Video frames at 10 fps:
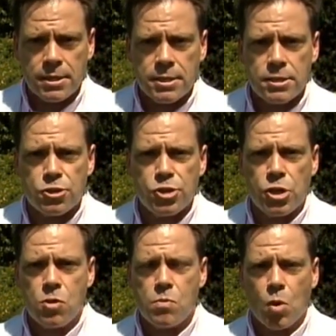Since
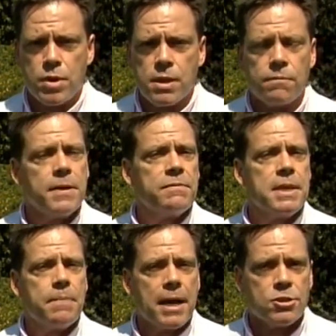June, more than 50
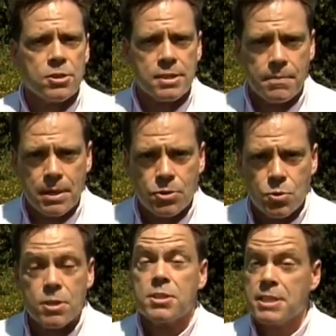patients have been through
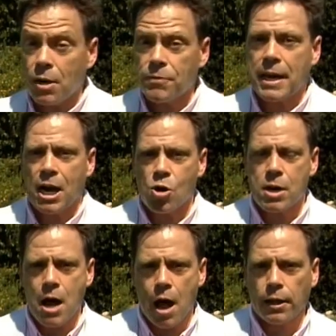the self care
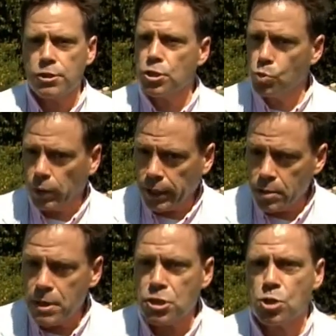college, and
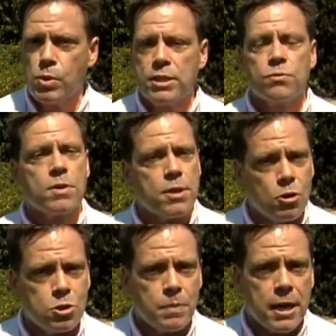readmission rates for
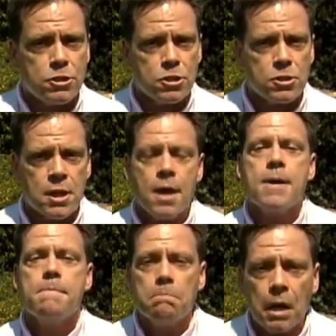those patients
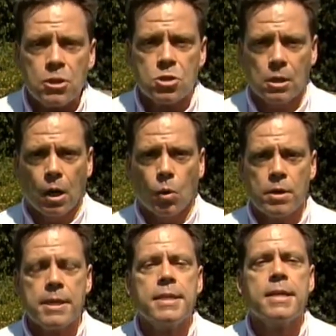much lower
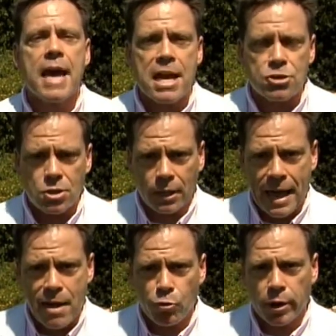than the national
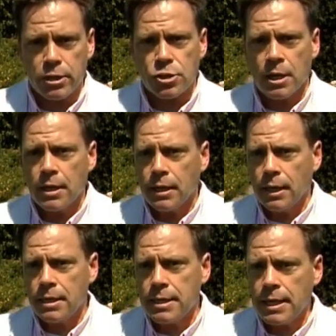average.
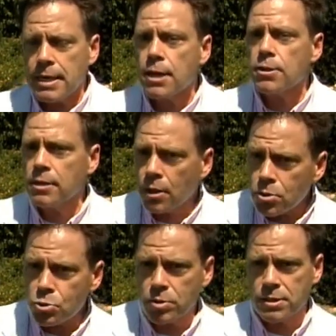Indeed,
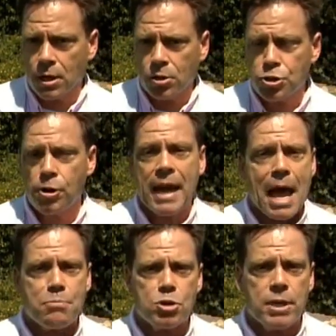those results are
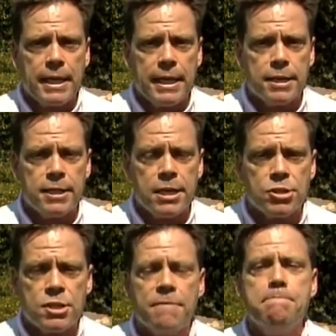capturing the
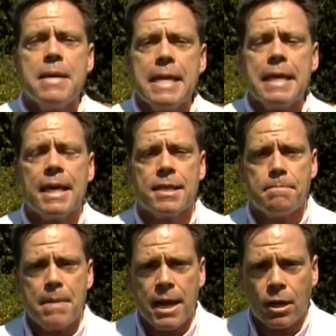attention of many in the
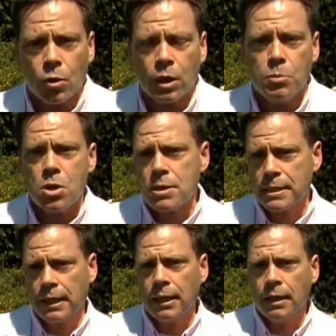medical
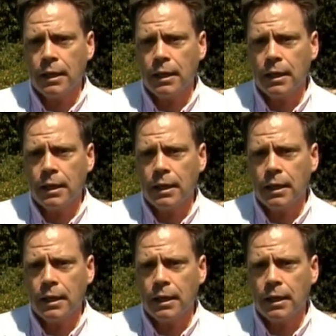community